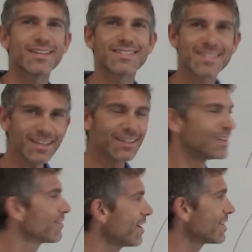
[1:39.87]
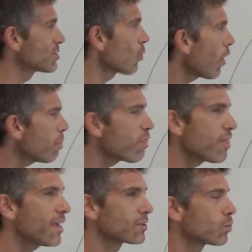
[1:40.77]
It's still, right? It's one
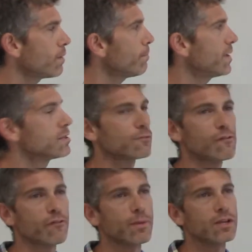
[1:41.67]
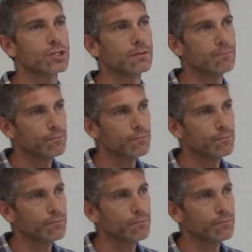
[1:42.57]
thing, it's one piece of information.